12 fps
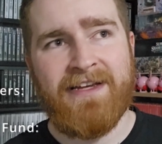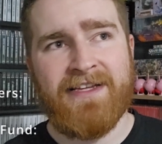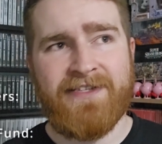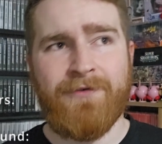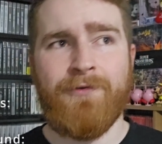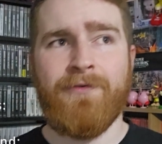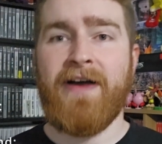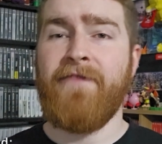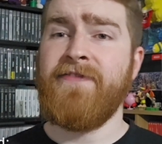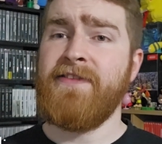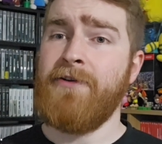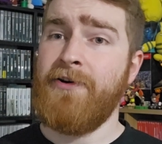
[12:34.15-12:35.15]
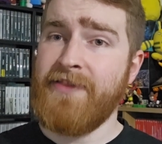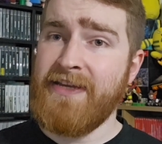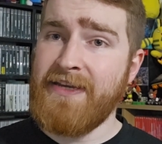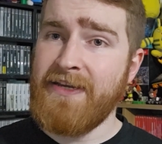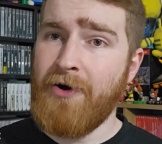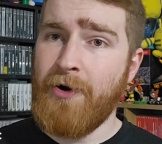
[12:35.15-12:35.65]
So I've got
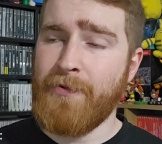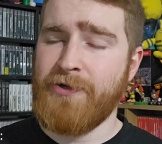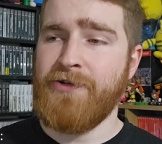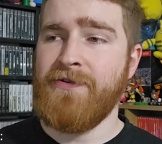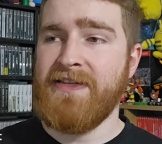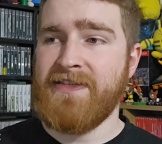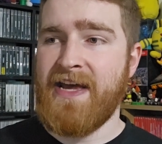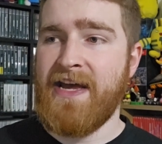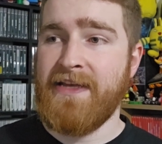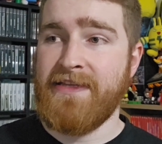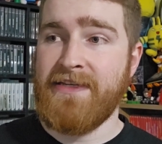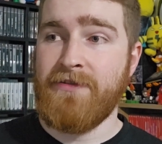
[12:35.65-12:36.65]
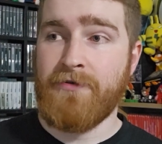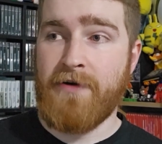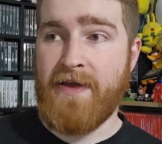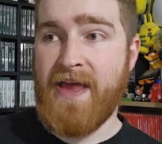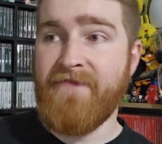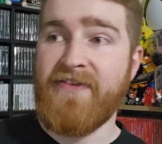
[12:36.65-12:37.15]
the opportunity to add either a
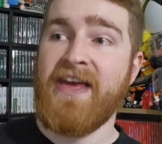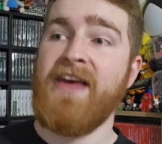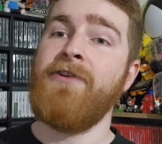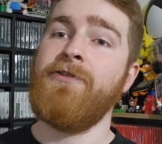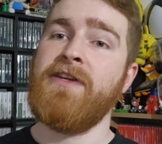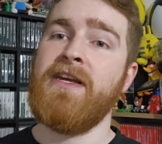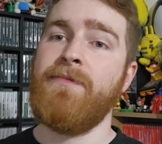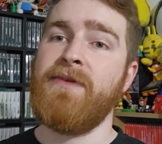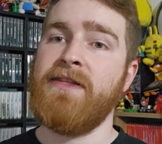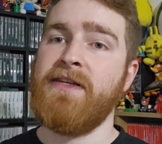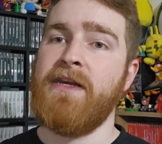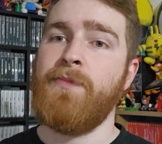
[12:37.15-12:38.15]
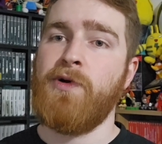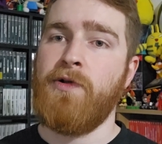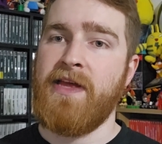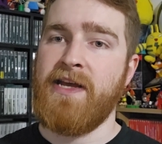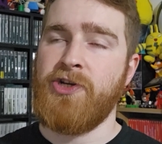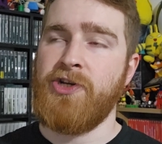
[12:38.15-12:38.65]
heavy hitter game in the game
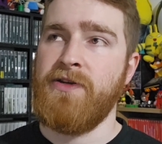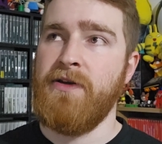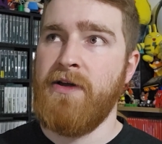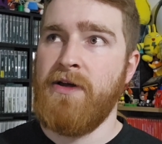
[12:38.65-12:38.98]
collection,